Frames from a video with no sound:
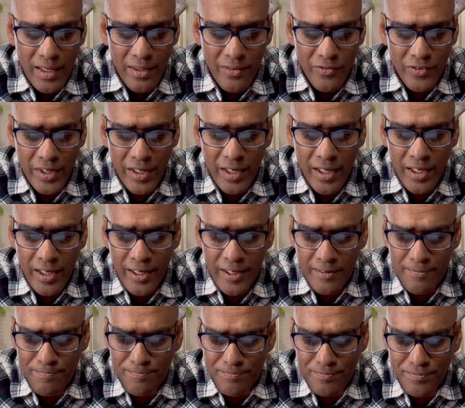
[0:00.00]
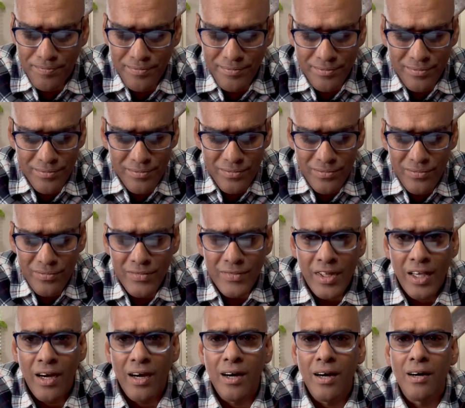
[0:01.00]
the
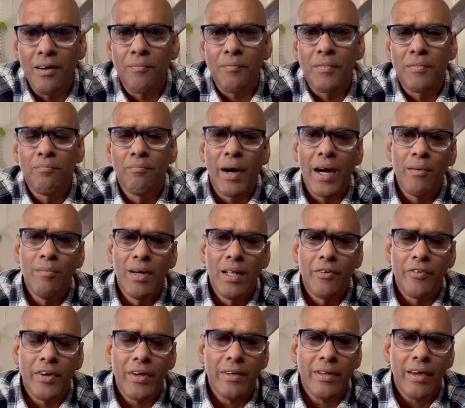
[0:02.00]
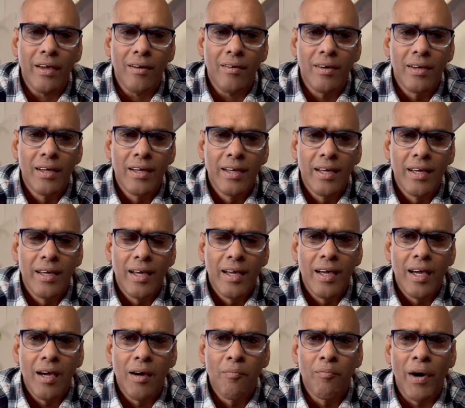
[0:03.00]
Bible reading.
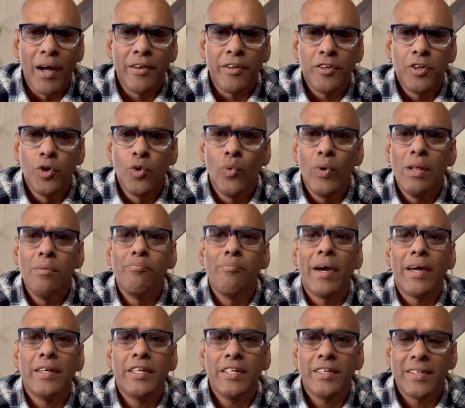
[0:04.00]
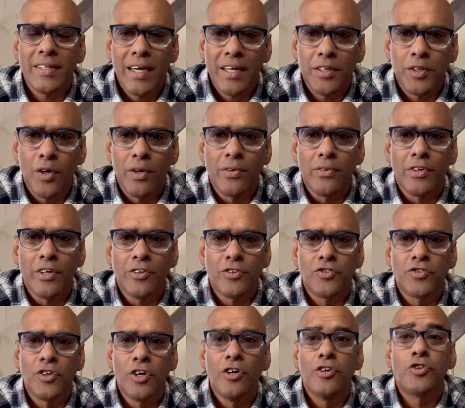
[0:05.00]
But you will meditate on
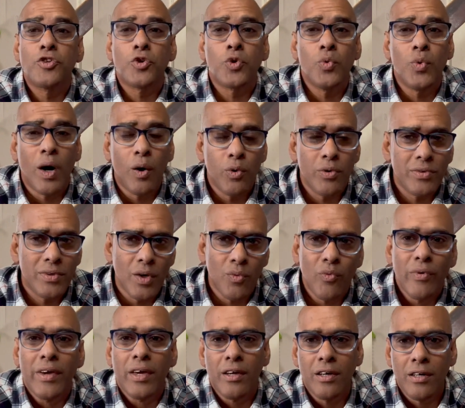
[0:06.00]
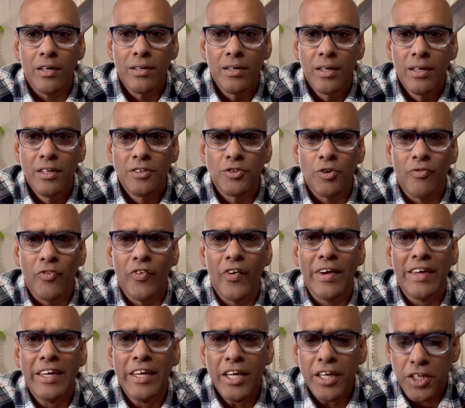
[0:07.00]
this throughout the week. So for
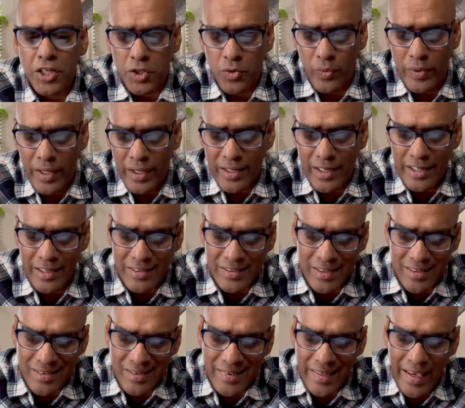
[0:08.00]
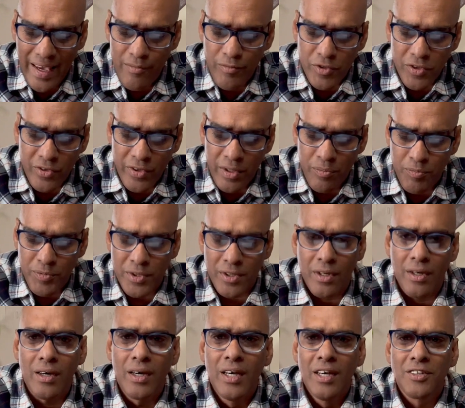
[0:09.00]
each week, it's the same
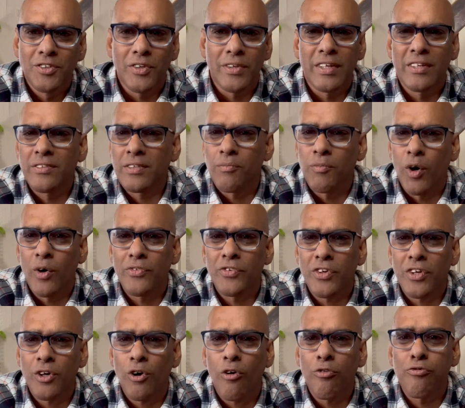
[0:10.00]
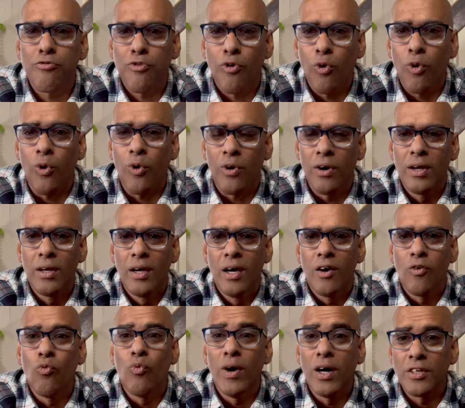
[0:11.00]
scripture. So it's about 3 or 4
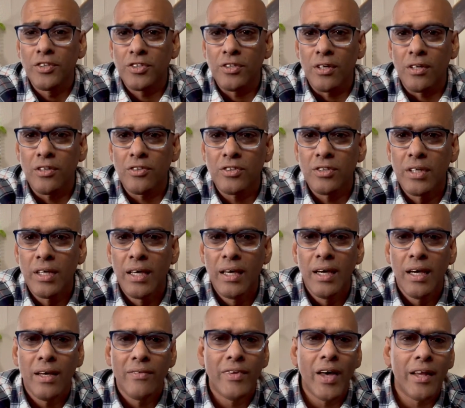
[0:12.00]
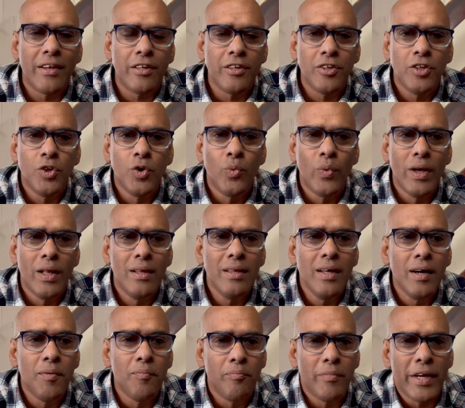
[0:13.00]
verses that you will
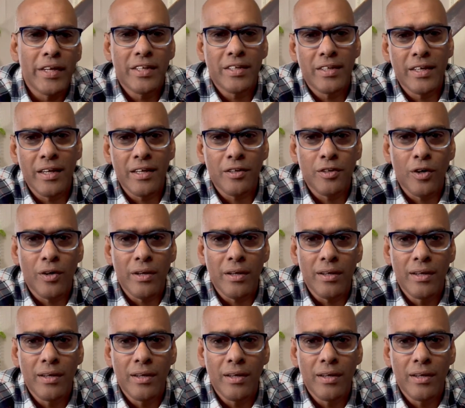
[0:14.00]
meditate on.